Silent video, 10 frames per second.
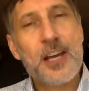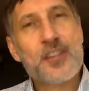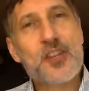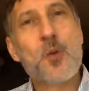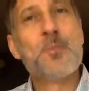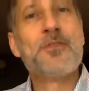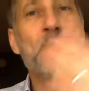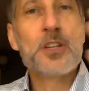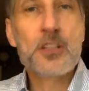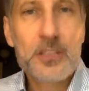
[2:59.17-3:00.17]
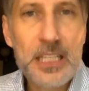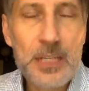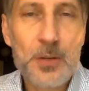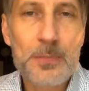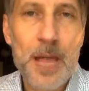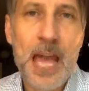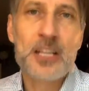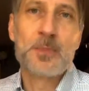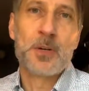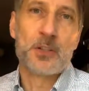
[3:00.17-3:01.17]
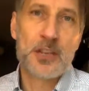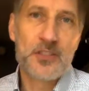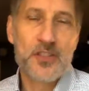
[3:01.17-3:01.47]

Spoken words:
So before you're dealing with management or other